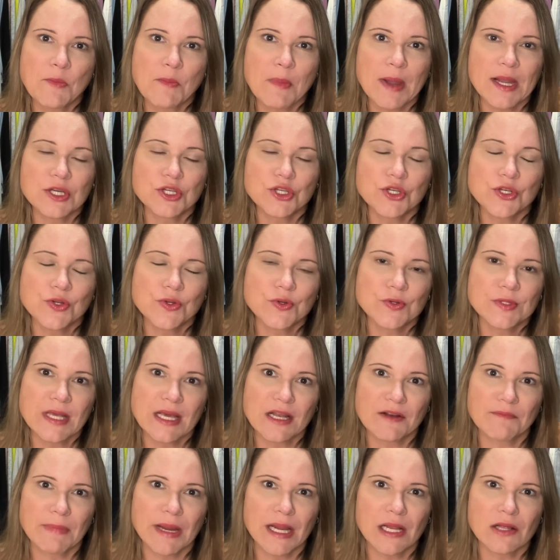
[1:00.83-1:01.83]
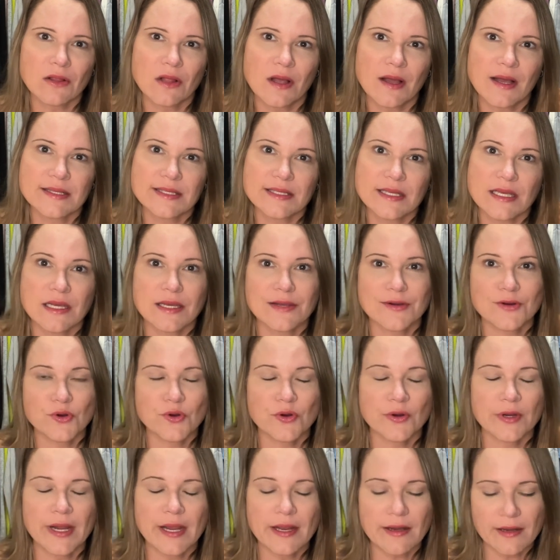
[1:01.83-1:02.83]
my shoes out of my closet and
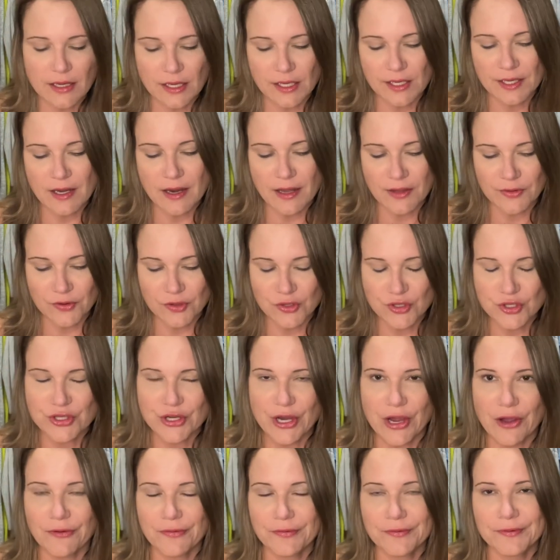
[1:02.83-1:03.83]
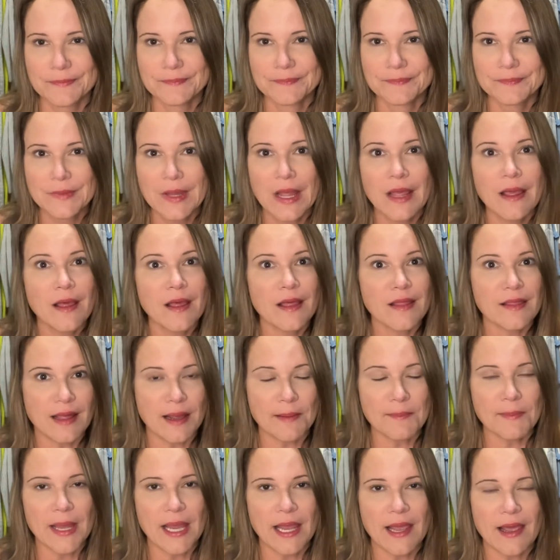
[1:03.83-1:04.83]
create another shelf.
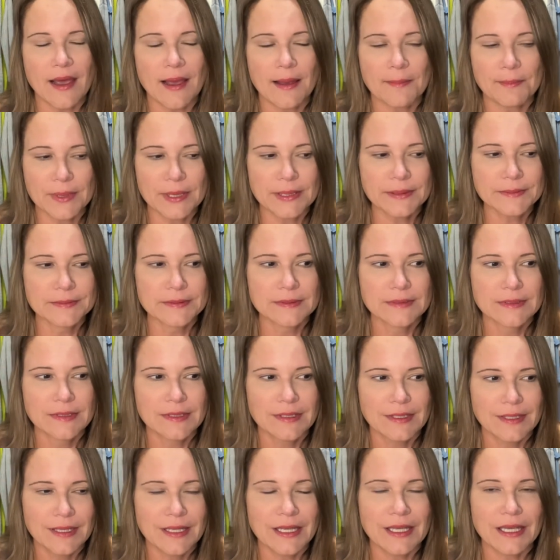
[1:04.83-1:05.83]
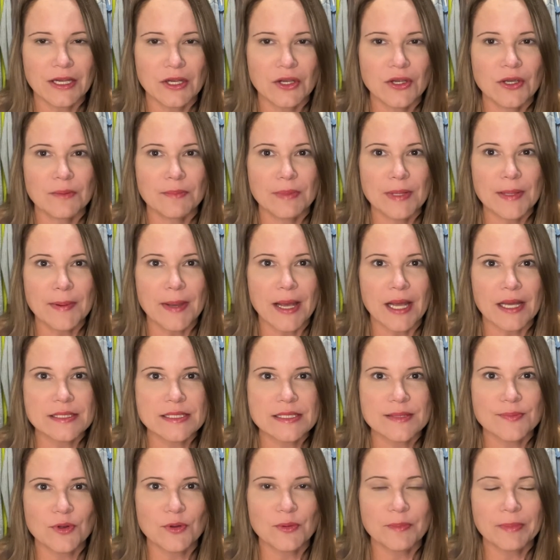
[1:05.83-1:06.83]
That may happen. It could be
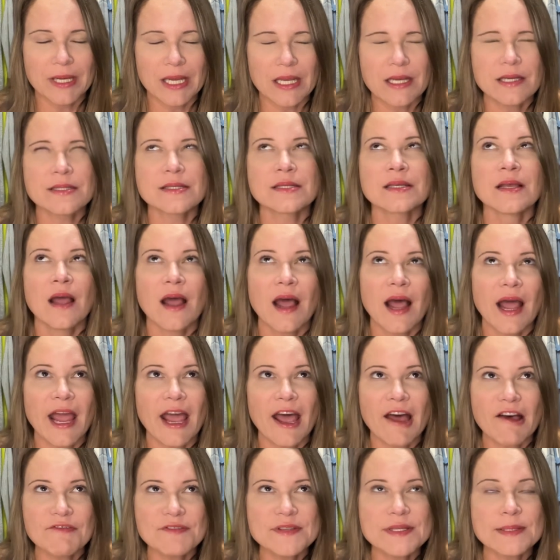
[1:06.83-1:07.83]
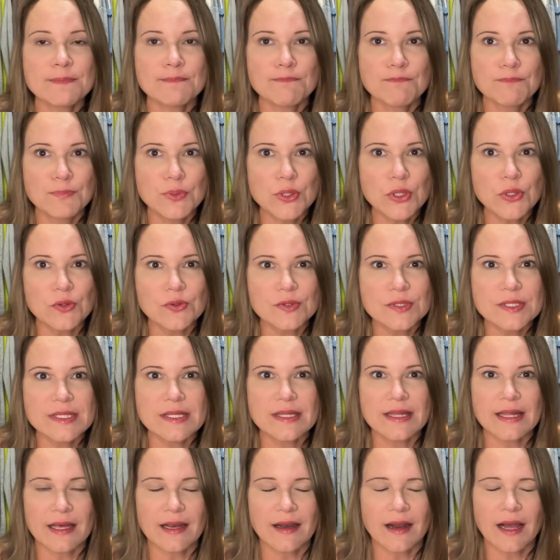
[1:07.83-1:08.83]
possible because I have some boots
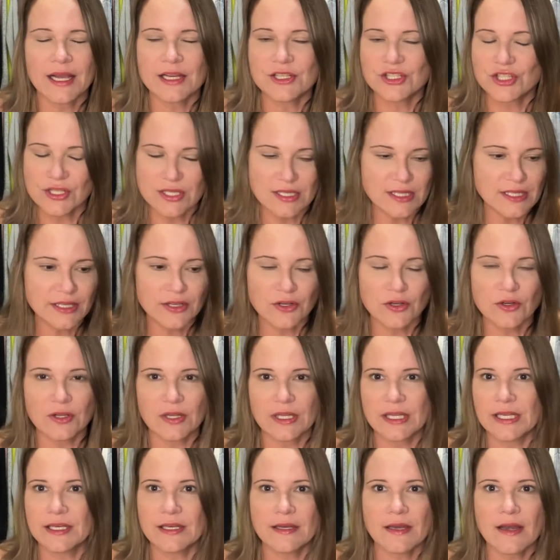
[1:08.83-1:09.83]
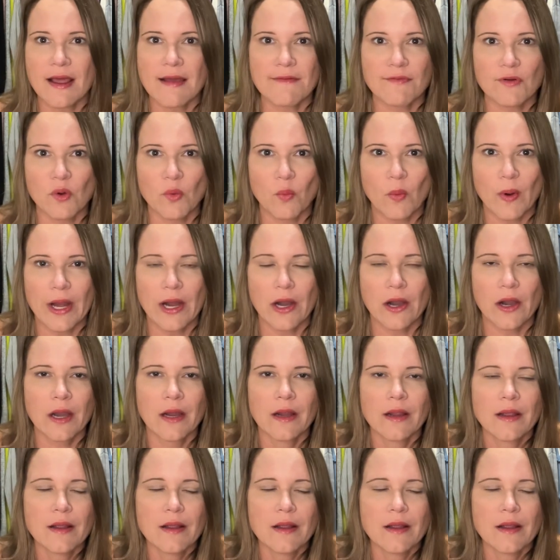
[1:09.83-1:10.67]
that I just literally never wear.